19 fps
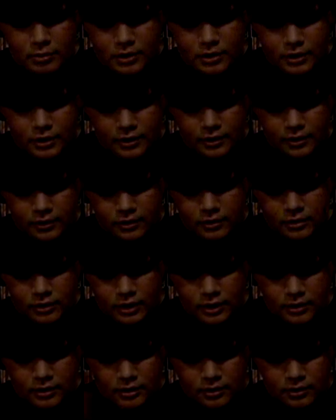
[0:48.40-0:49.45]
nothing underneath
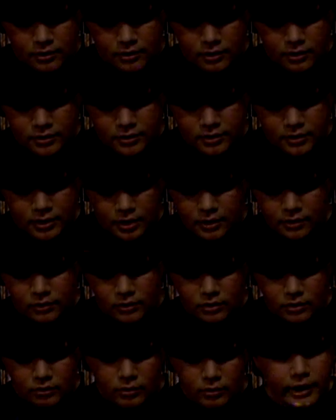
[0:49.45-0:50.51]
it. I don't
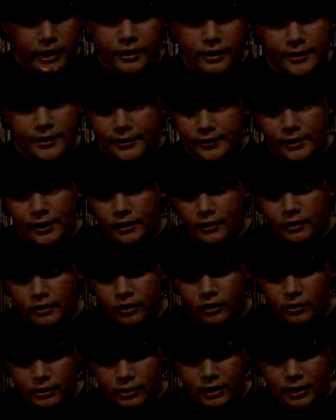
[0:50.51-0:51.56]
know why they decided to do
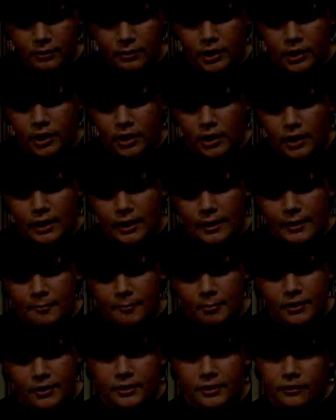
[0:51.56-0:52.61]
it that way,
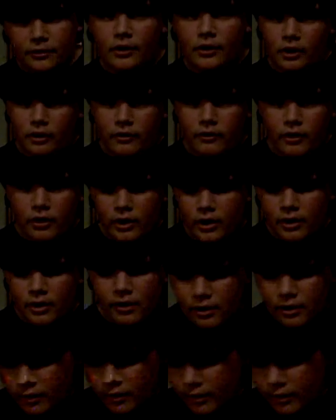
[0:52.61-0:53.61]
but that's very, very odd.